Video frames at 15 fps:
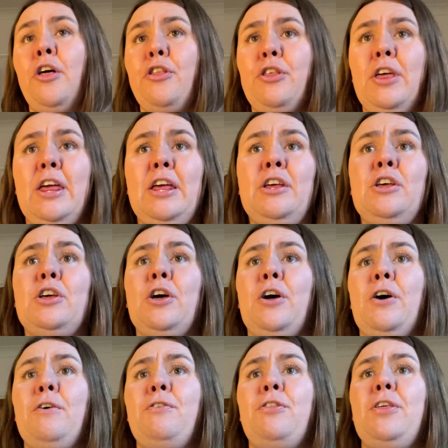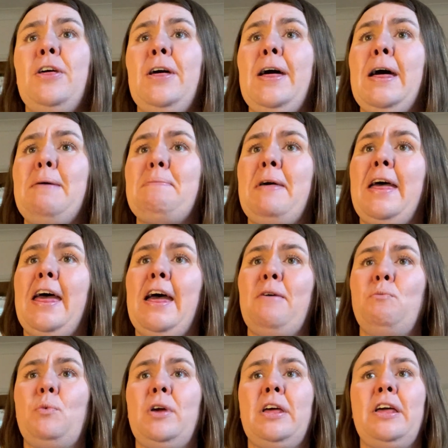Think of the
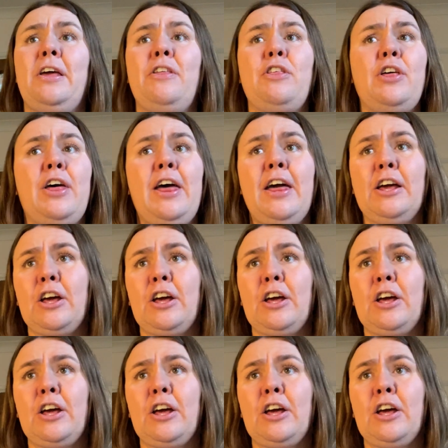men with a